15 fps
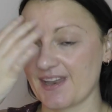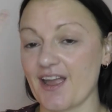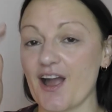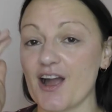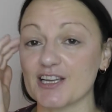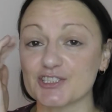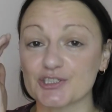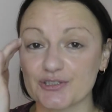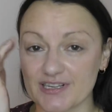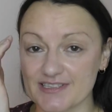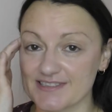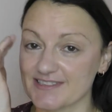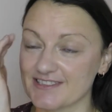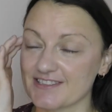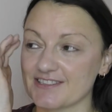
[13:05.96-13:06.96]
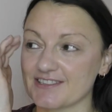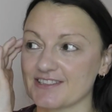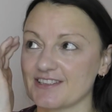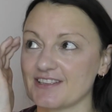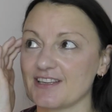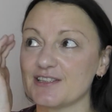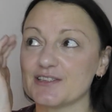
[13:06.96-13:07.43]
I trust
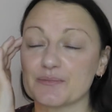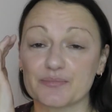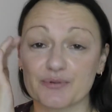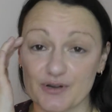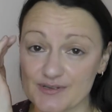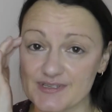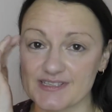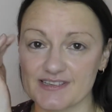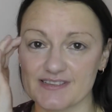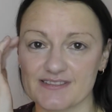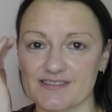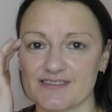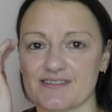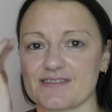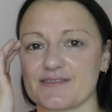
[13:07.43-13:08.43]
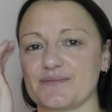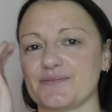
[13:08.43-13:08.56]
in the process.